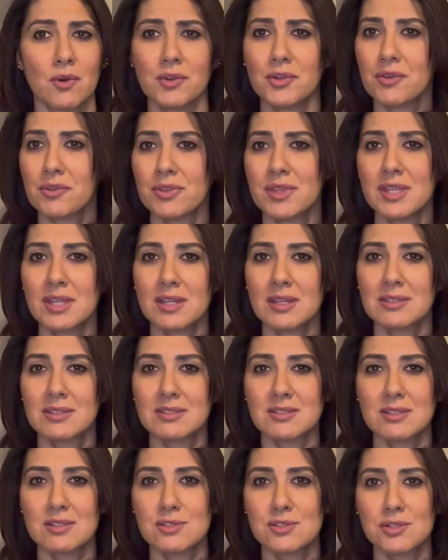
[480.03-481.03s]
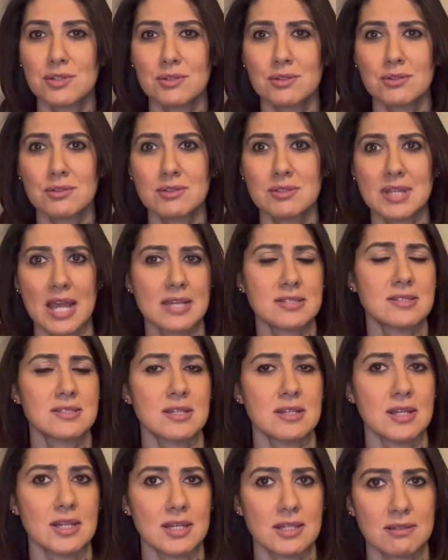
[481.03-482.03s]
you think this is your
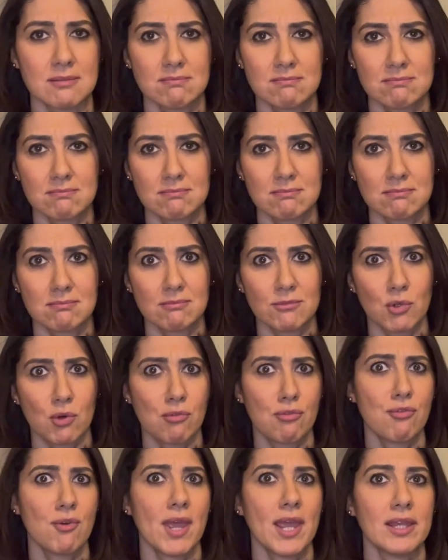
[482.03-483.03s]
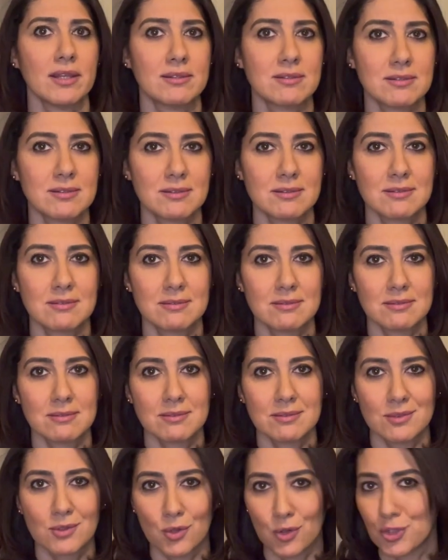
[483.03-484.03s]
destiny, your fate,
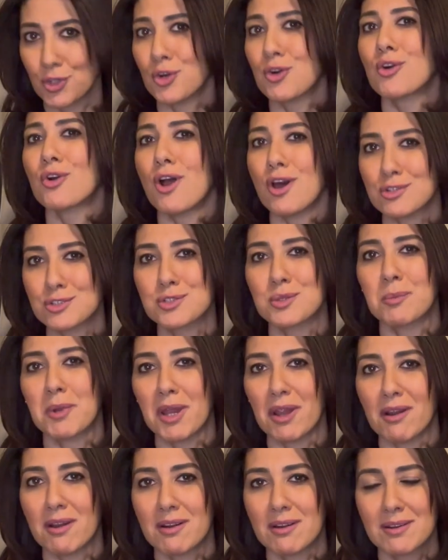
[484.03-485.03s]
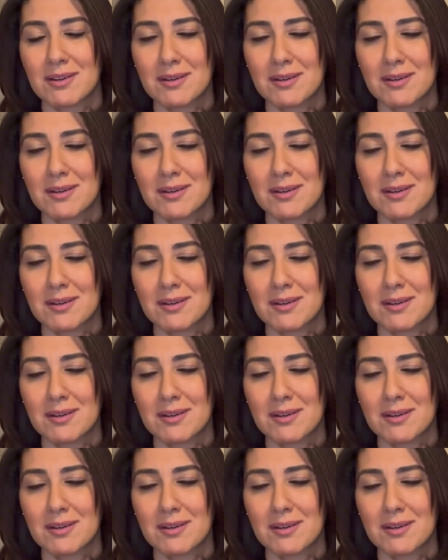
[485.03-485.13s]
or your cross to bear.